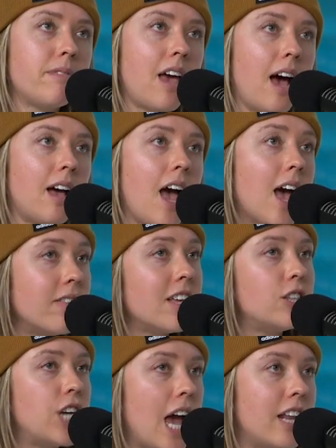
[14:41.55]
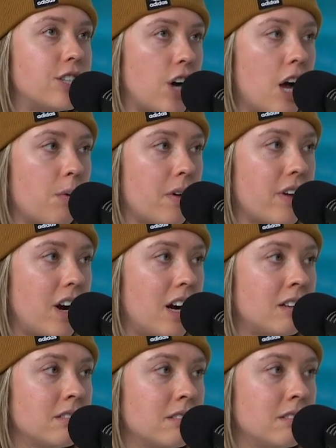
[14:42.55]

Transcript: yeah. And then she had a dog with her,